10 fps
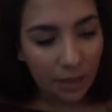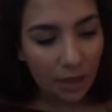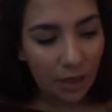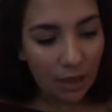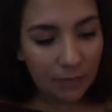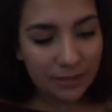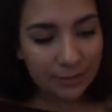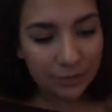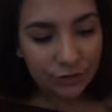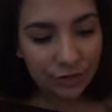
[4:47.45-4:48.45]
It must
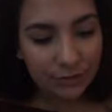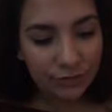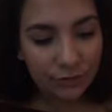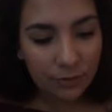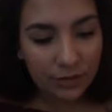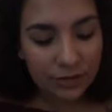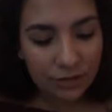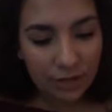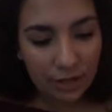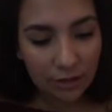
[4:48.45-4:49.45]
be treatment focused,
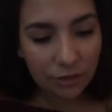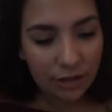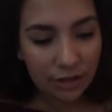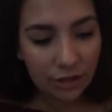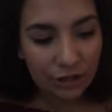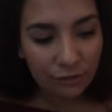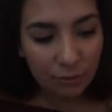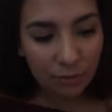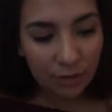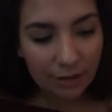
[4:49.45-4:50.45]
challenging,
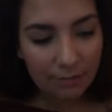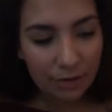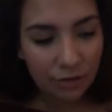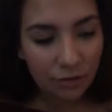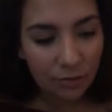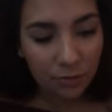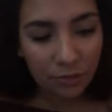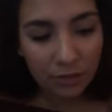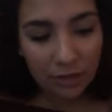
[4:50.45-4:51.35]
achievable, and measurable.